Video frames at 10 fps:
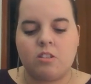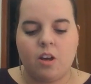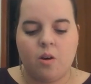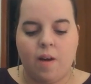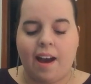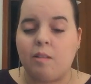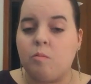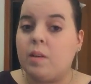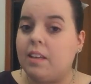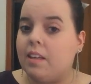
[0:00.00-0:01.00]
So I
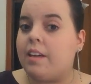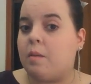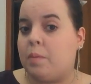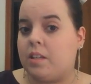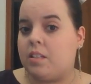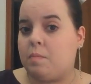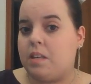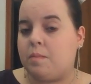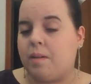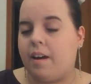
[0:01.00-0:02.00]
really like Burt's
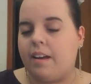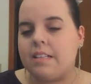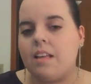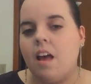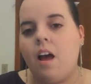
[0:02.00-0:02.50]
Bees products.